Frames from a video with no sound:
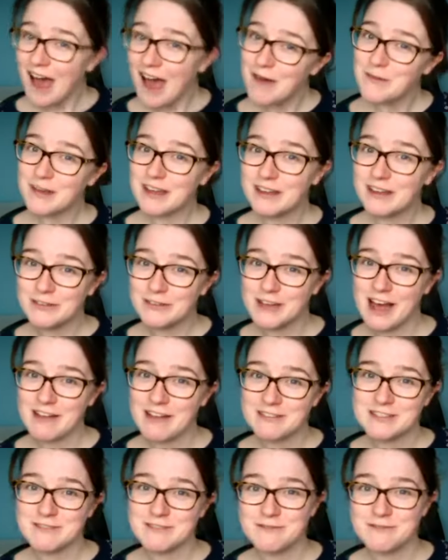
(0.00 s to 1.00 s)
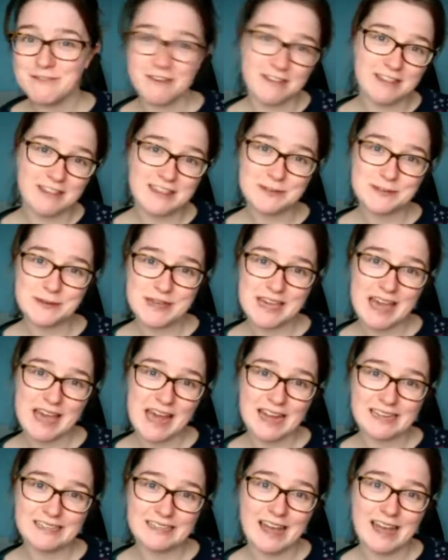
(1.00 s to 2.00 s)
we can all have some fun this
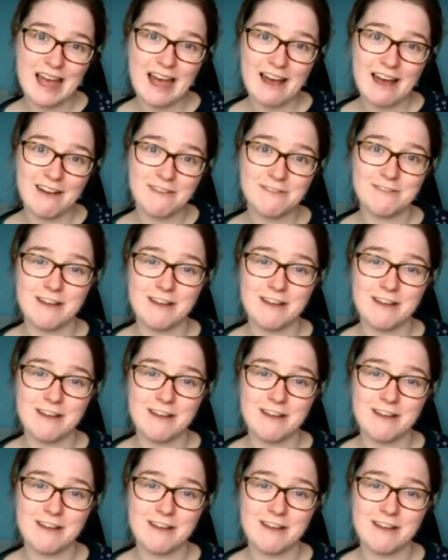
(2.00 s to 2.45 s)
weekend, get out,